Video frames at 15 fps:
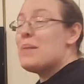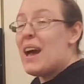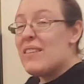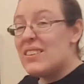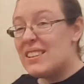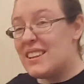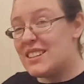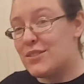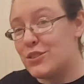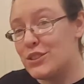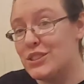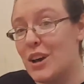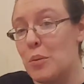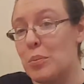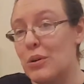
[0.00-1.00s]
having this for
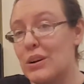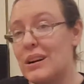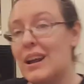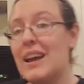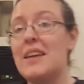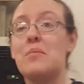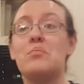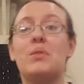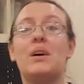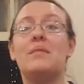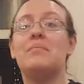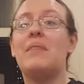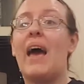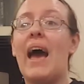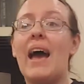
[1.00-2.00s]
supper tonight, but
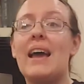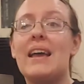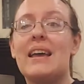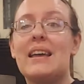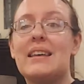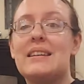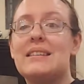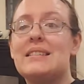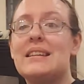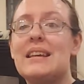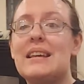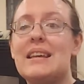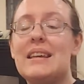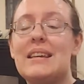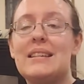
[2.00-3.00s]
hey, it is
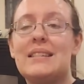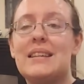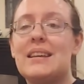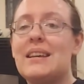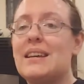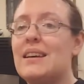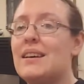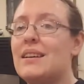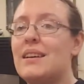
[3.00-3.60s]
easy